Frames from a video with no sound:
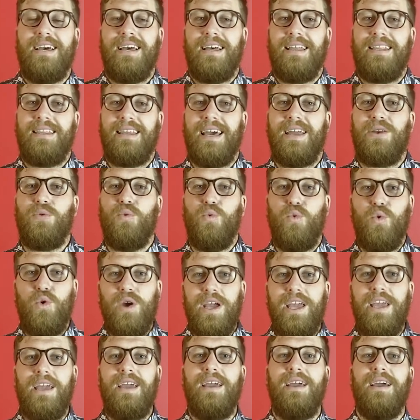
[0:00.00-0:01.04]
that
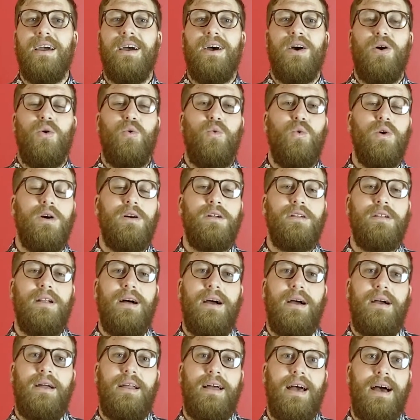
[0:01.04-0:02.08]
we will
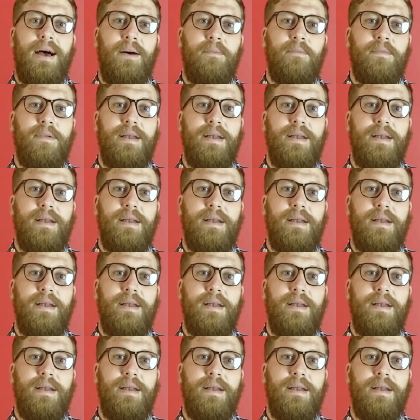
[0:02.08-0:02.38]
um,